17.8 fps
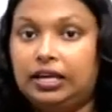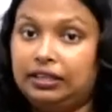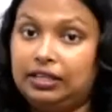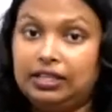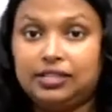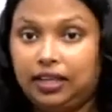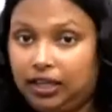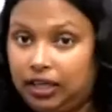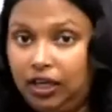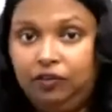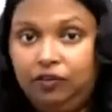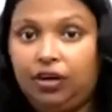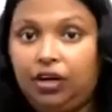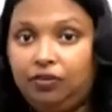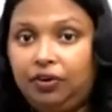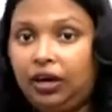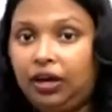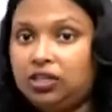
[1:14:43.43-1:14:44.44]
These are
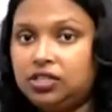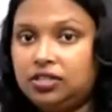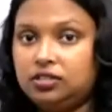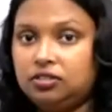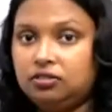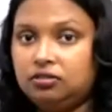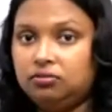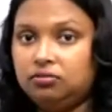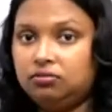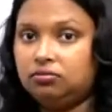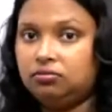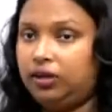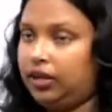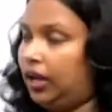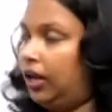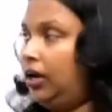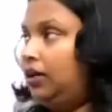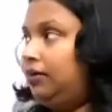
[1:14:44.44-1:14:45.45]
equivalent fractions, so
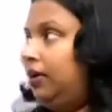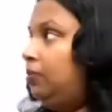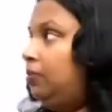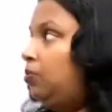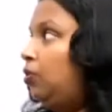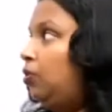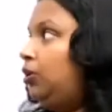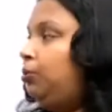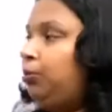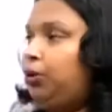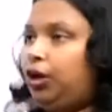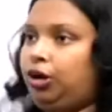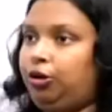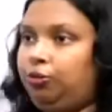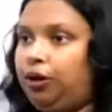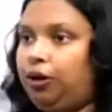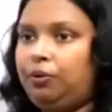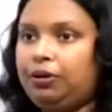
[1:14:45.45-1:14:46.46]
we can divide both numerator
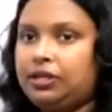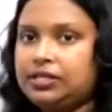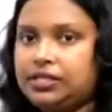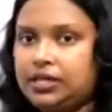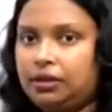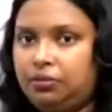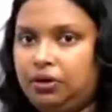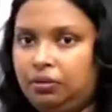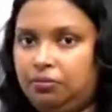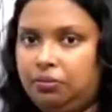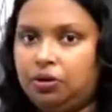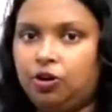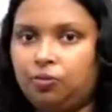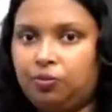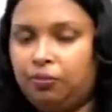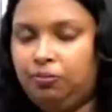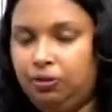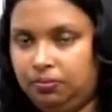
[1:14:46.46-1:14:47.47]
and numerator by the same number,
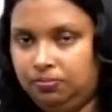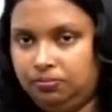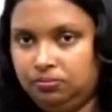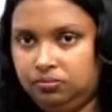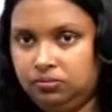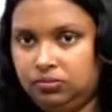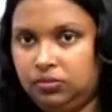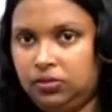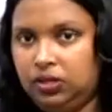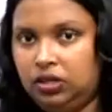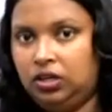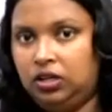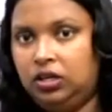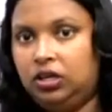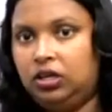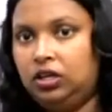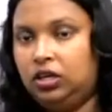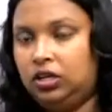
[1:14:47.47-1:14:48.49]
no problem.
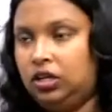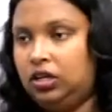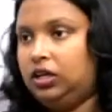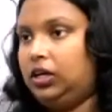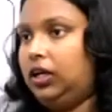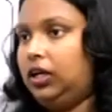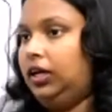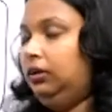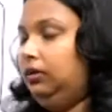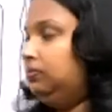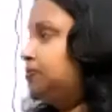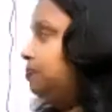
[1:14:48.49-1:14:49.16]
Clear?